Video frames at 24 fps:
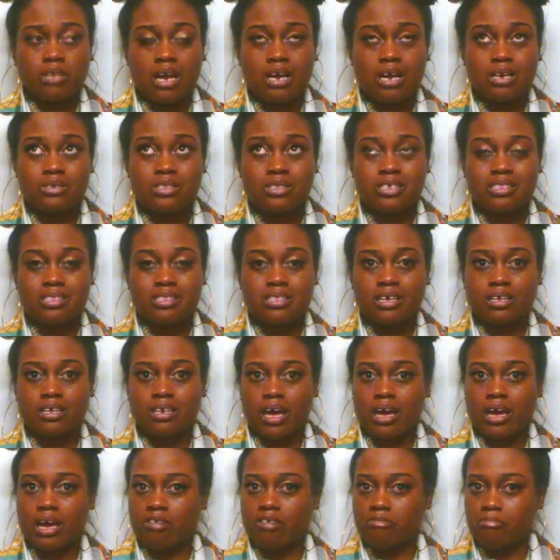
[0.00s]
I used to think
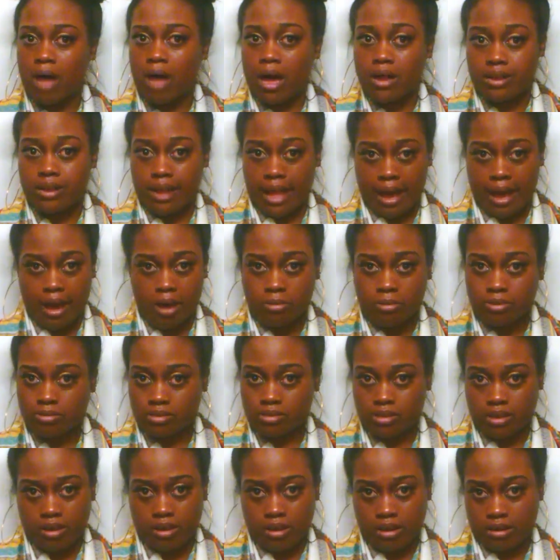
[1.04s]
like if my dad
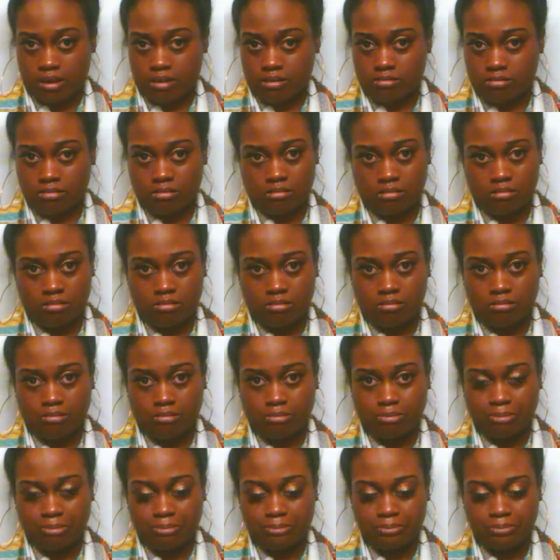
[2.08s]
was here.
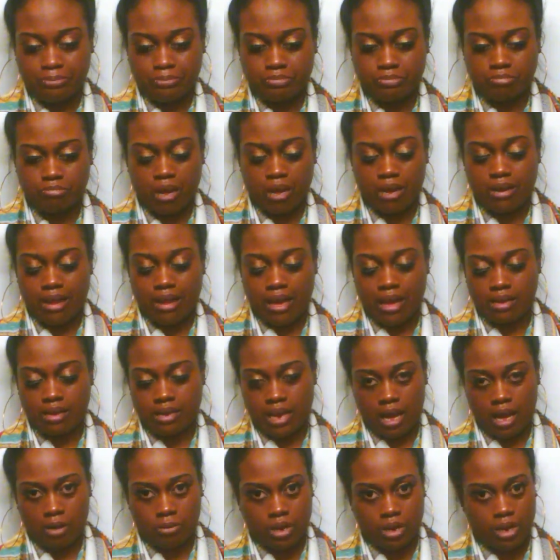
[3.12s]
My dad
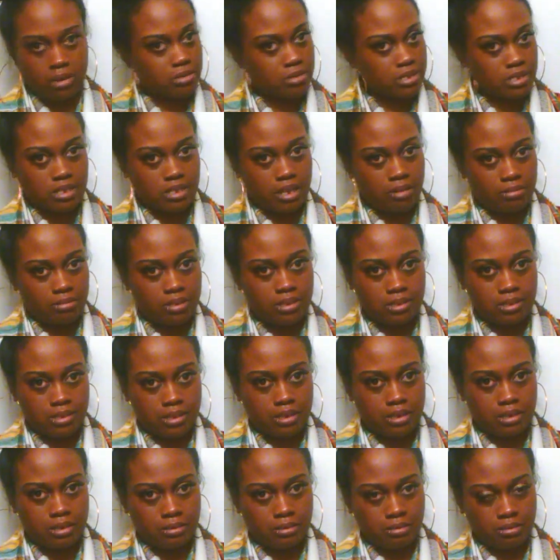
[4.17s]
died when I was
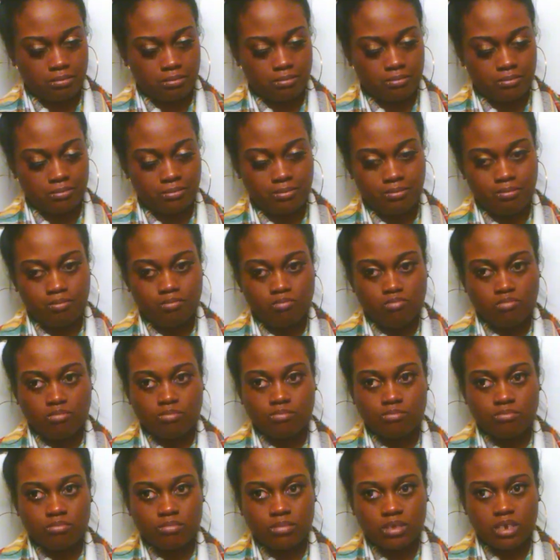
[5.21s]
17.
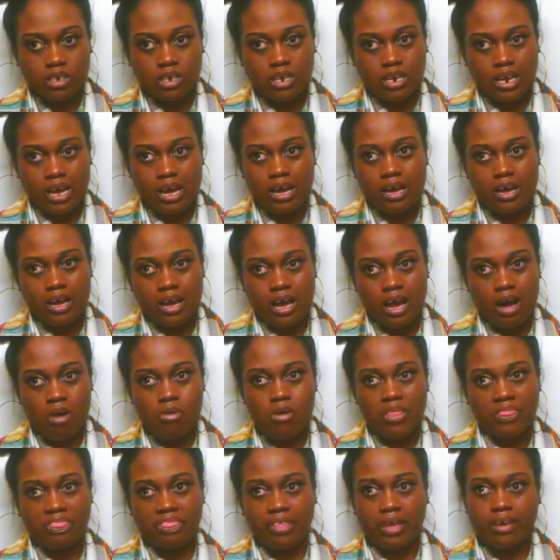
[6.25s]
And I
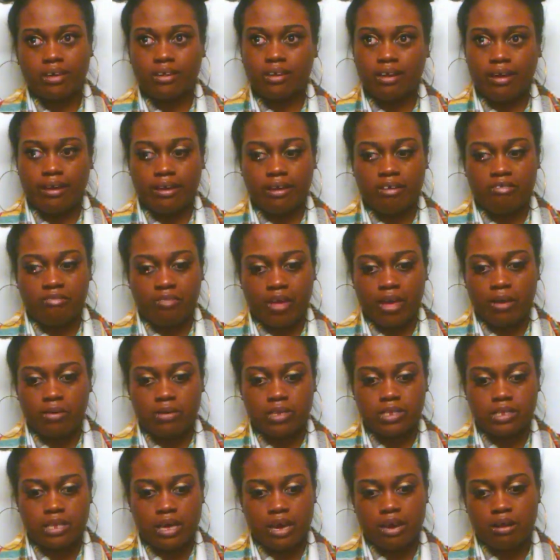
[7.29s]
would think like if he
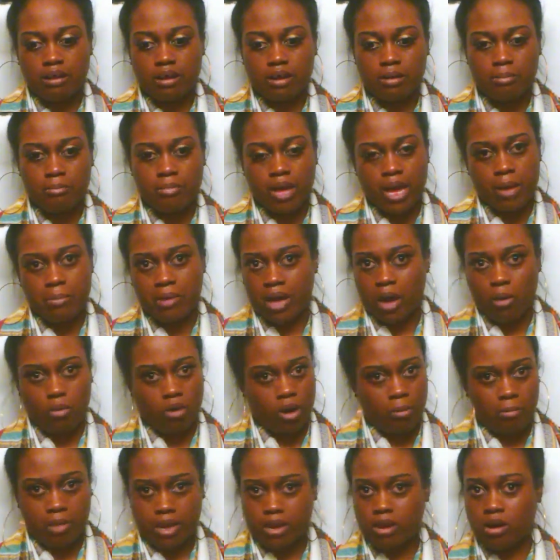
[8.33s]
was here, maybe I
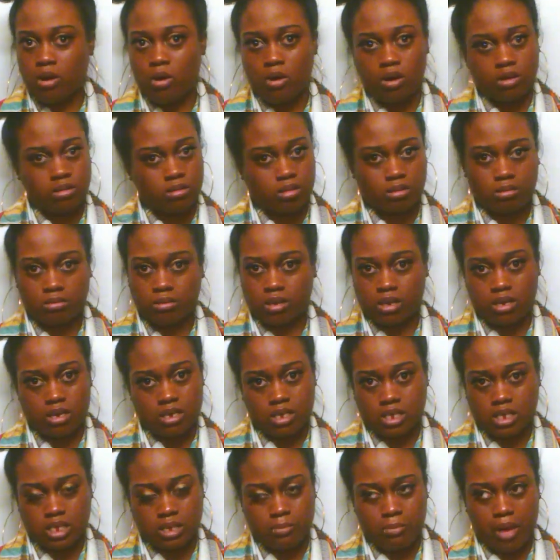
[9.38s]
wouldn't be going through
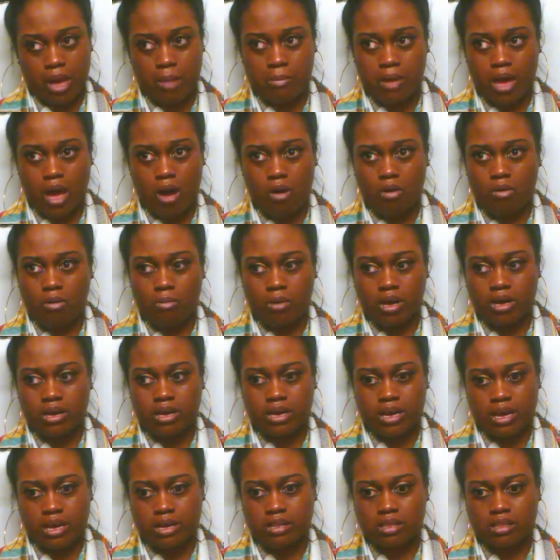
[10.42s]
this. Maybe I
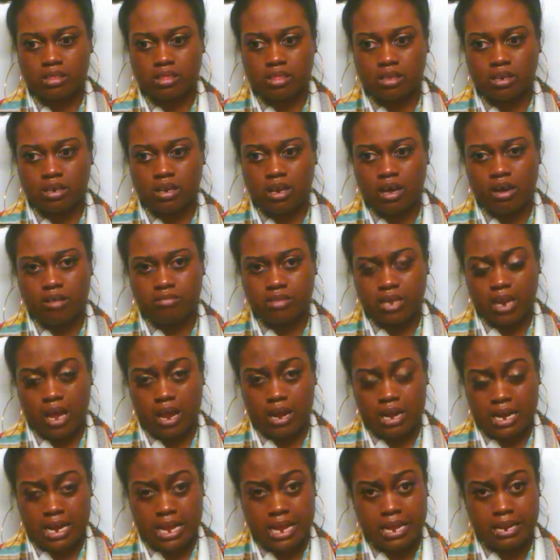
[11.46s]
would get the love that
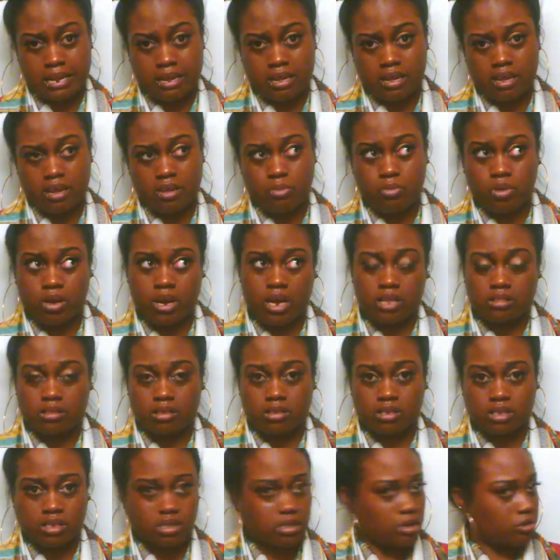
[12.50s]
I needed and went out
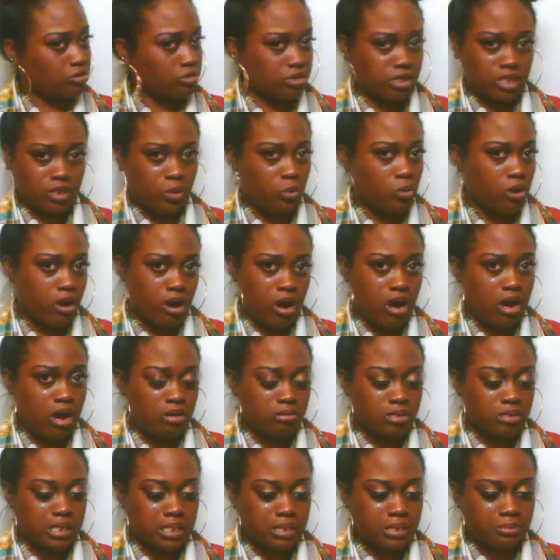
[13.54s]
to search somewhere
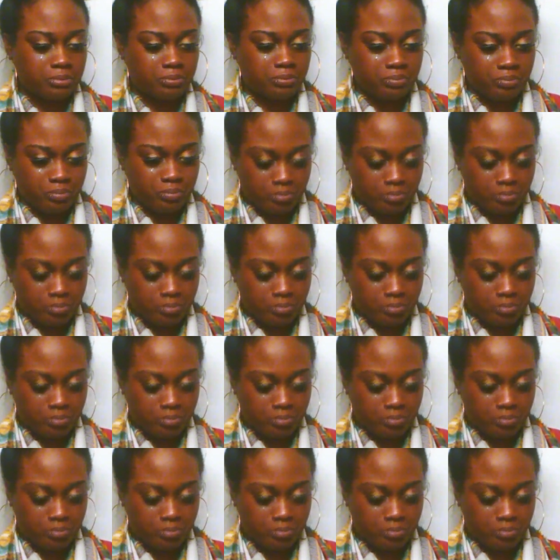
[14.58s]
else.